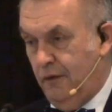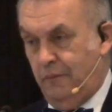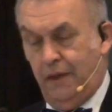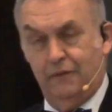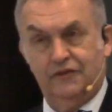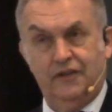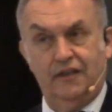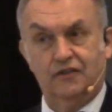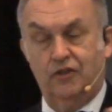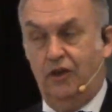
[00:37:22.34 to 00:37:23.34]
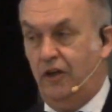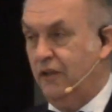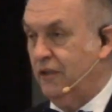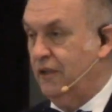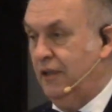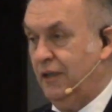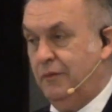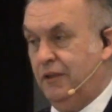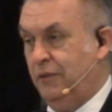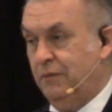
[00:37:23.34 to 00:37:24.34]
The Bible says, call on him
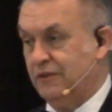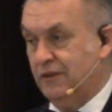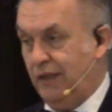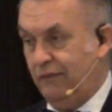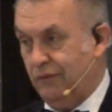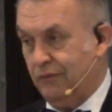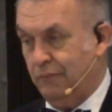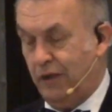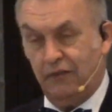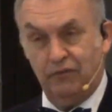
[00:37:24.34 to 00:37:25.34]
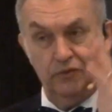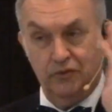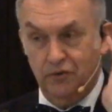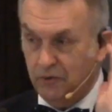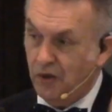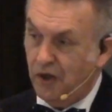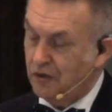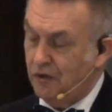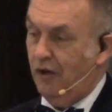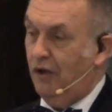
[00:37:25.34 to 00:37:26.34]
and he will save you. But if you do
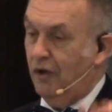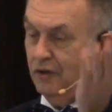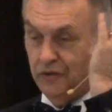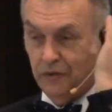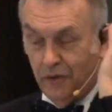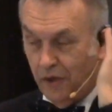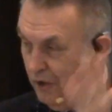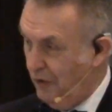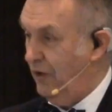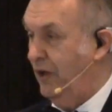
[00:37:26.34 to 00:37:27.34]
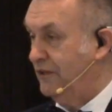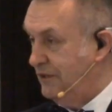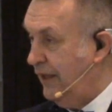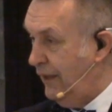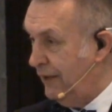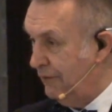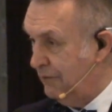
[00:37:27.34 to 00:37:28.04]
not call, you are not saved.